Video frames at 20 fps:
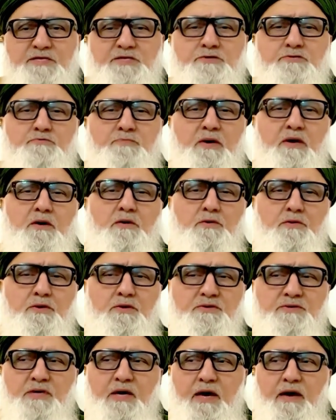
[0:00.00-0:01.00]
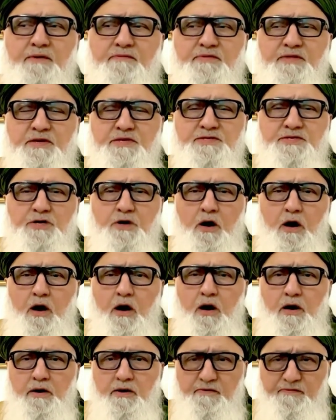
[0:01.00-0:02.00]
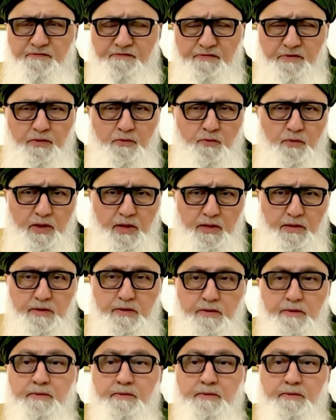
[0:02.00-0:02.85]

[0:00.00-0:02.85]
my goodness, I have this card of free will,